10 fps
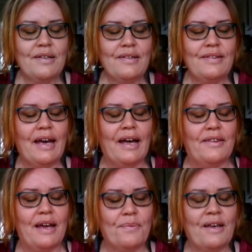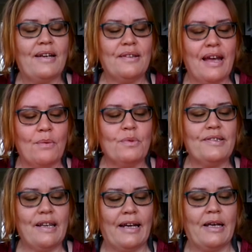yeah, that
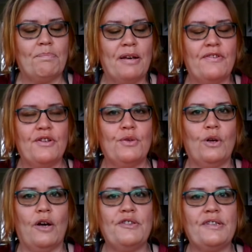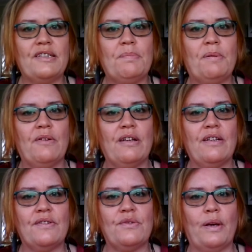was like a pivotal ghost
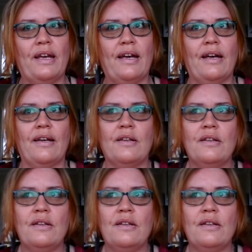experience where